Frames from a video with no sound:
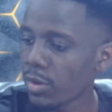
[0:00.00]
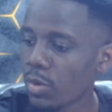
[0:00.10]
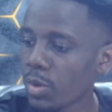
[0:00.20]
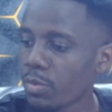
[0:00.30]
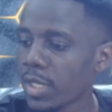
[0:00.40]

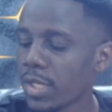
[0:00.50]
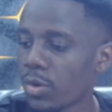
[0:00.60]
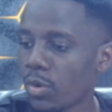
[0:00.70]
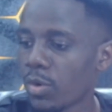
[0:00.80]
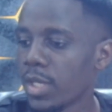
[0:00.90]
we really
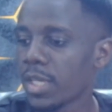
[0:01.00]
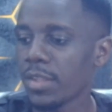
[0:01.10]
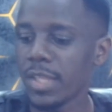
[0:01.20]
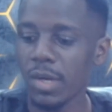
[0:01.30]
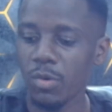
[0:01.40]
know
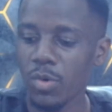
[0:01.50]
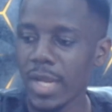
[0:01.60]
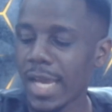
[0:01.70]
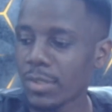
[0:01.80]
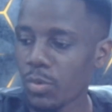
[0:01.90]
they are good
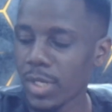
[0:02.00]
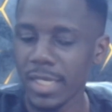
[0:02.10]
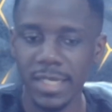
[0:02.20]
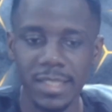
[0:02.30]
at winning.